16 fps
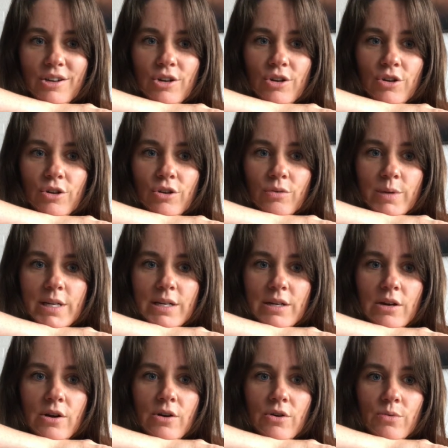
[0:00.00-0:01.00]
Green
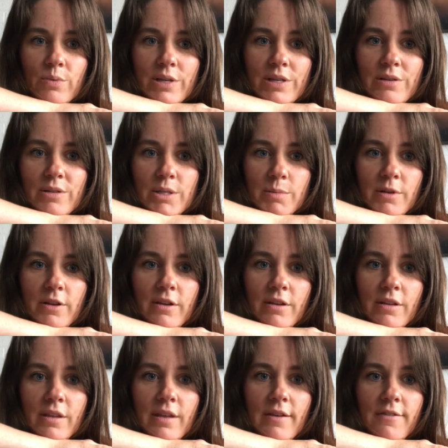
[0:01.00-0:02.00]
Co reusable
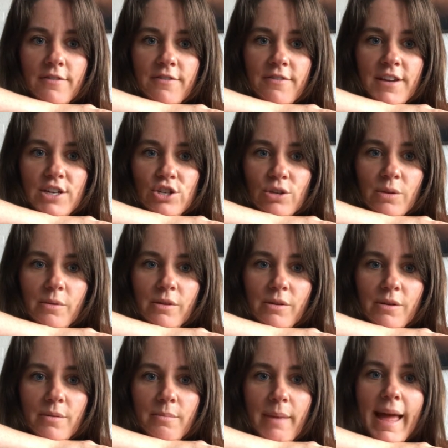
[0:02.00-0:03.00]
facial
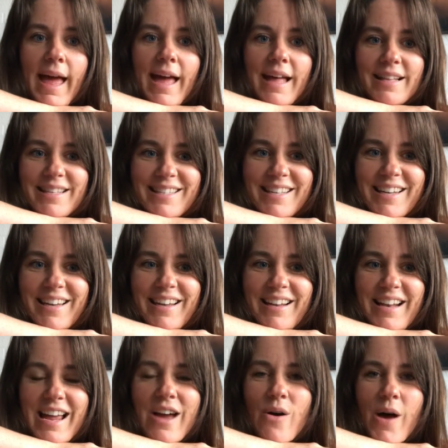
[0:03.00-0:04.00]
pads.
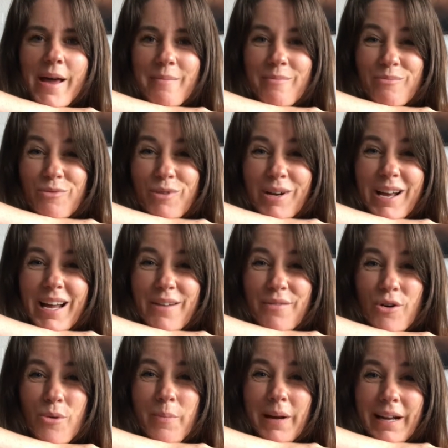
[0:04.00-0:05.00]
Now, I'm kind of
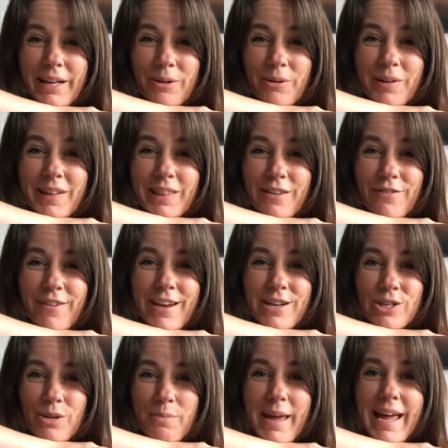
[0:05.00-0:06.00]
hoping I don't get the
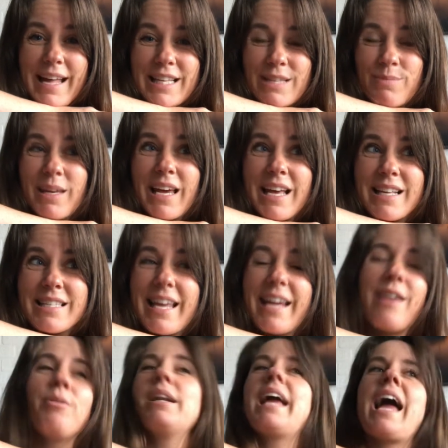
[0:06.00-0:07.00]
facial pads because I
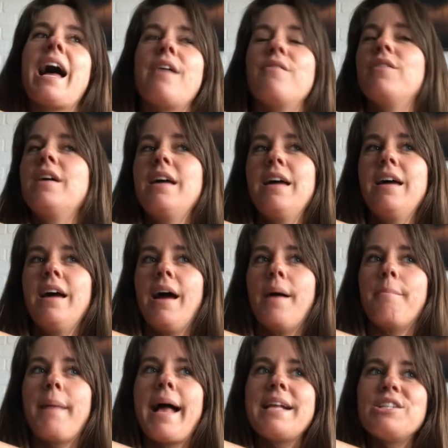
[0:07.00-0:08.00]
already have
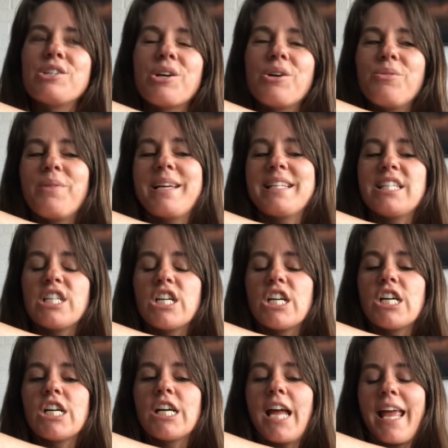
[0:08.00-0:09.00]
Magic
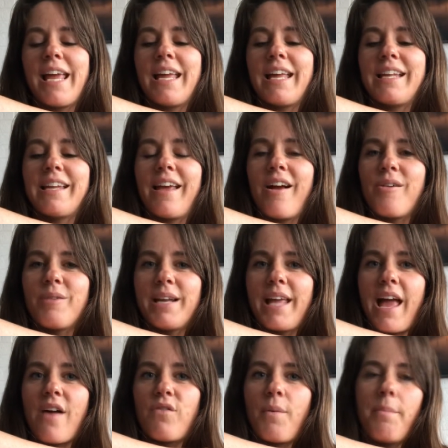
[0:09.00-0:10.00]
Eraser and I already
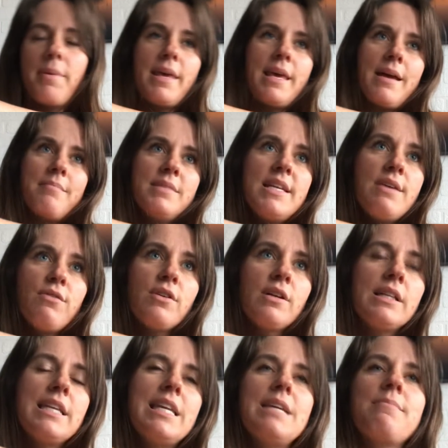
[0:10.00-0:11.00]
have a PMD for
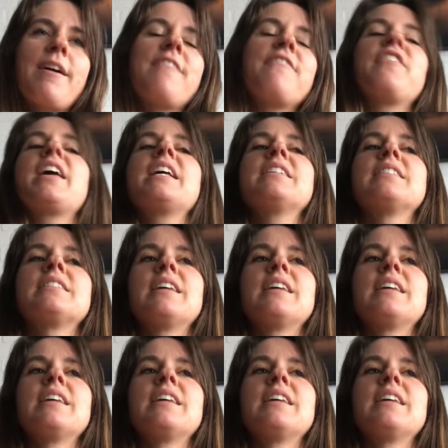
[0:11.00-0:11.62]
cleaning my face.